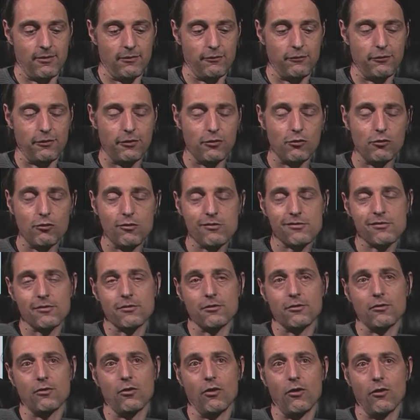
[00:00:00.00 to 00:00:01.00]

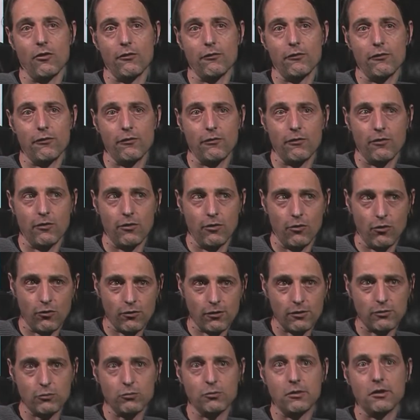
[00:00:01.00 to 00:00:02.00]
fusion of
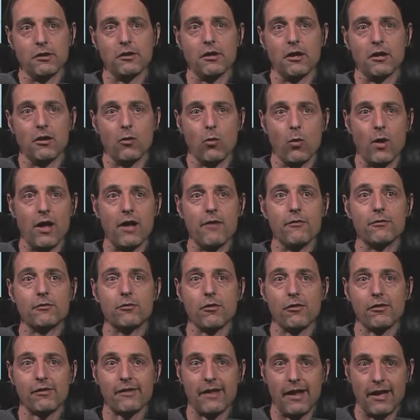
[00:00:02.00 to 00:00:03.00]
longitudinal wave
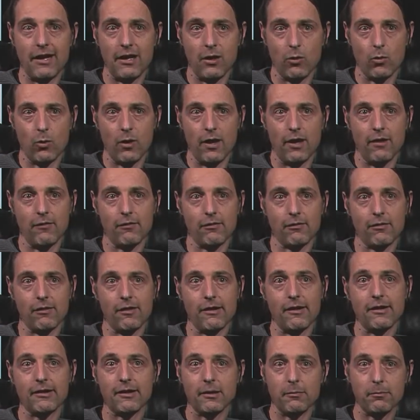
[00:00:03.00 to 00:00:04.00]
to scalar waves,
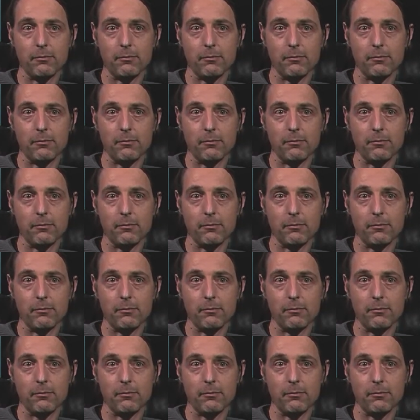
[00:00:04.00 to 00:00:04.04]
it